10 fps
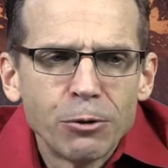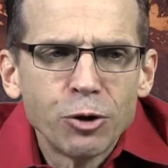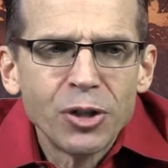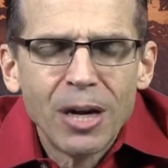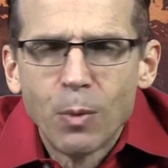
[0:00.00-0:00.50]

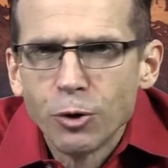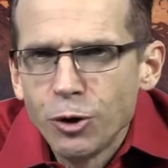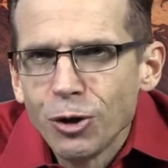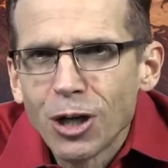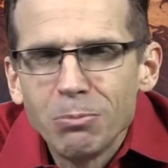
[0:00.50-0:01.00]
said, I want you
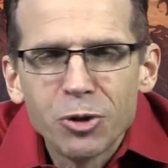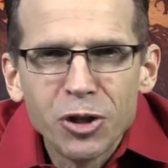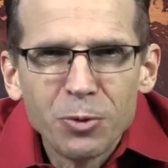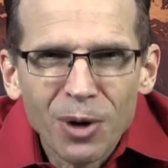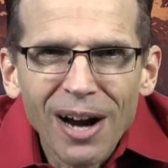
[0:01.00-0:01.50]
to come see
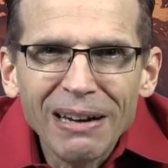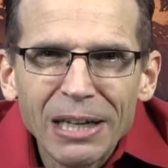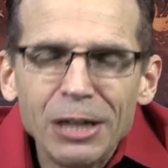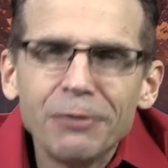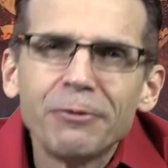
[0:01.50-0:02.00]
where I
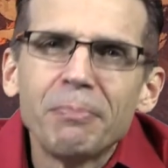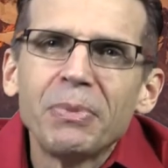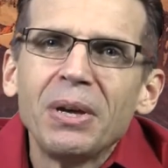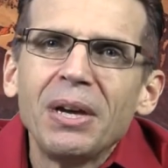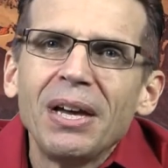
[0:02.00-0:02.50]
live.
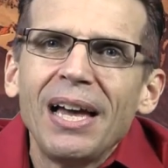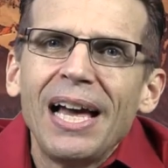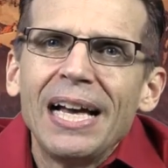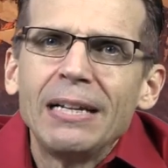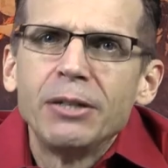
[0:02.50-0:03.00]

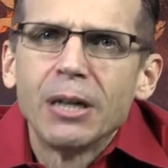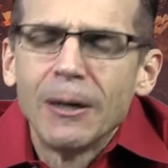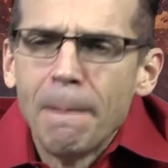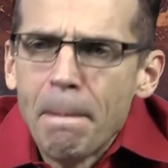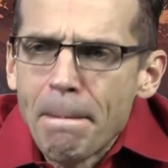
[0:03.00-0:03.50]
And
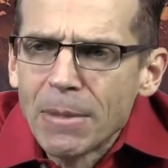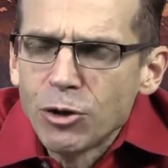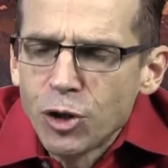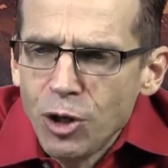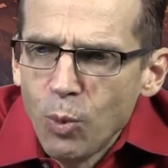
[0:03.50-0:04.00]
um,
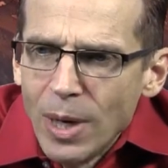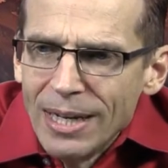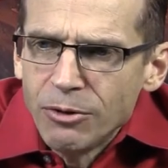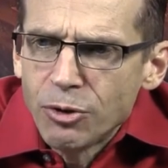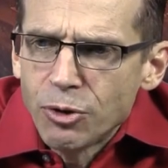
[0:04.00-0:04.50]
she
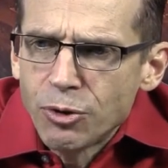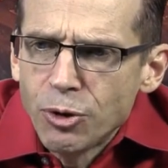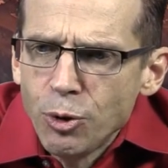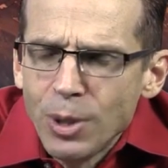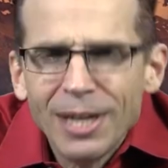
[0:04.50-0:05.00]
went
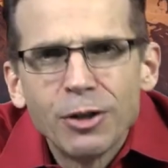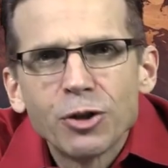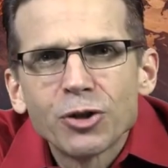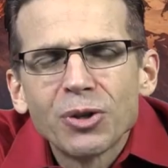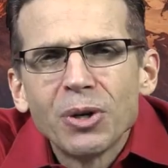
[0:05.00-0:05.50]
to
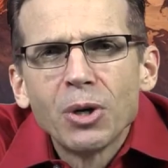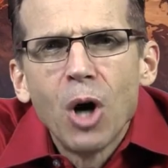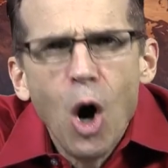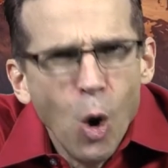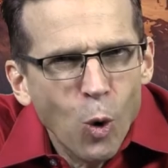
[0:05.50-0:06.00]
his
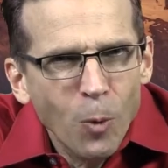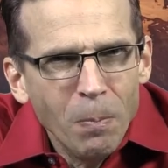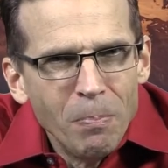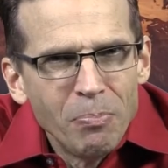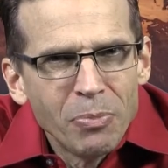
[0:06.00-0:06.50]
home
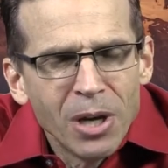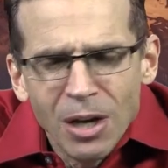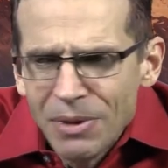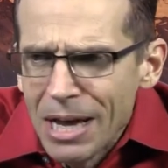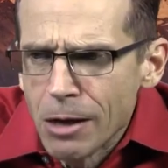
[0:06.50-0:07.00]

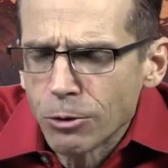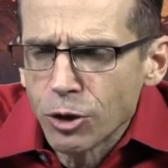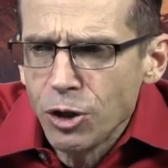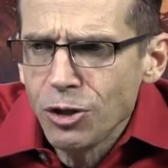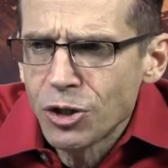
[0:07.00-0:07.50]
now,
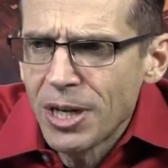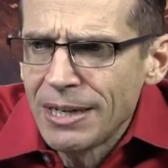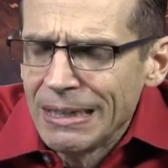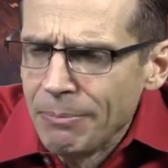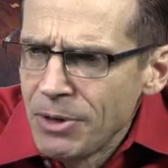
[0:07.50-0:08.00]
she said,
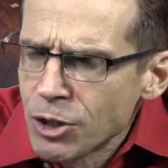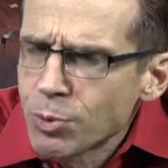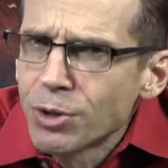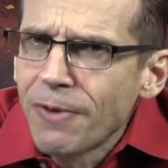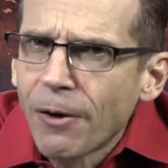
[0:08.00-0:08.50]
um, This
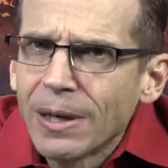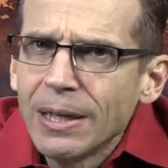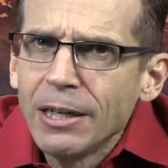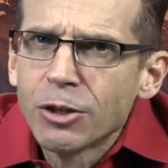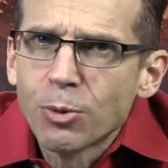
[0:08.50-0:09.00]
was very
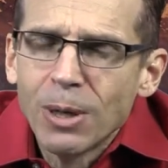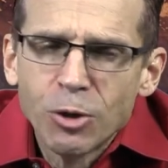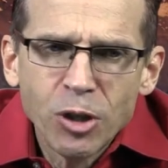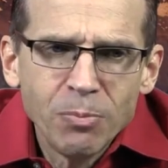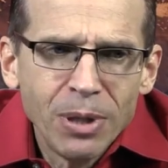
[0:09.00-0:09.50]

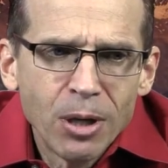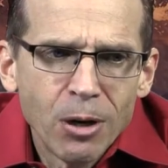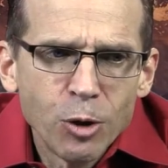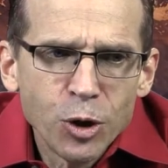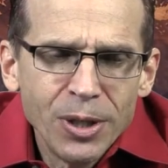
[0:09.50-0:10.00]
interesting
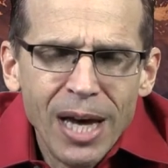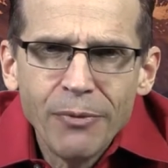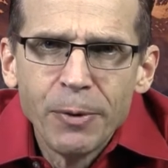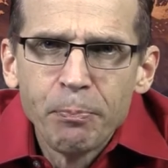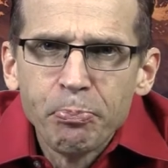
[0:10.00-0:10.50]
because in
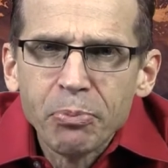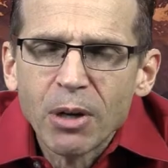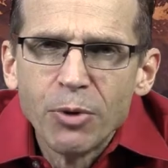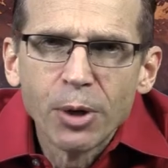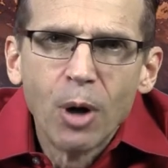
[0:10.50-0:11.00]
heaven
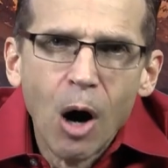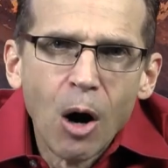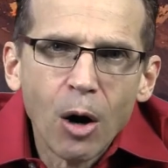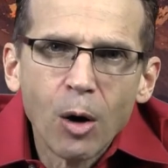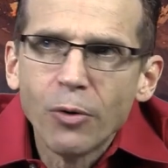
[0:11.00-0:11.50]
there
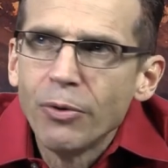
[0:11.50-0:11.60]
are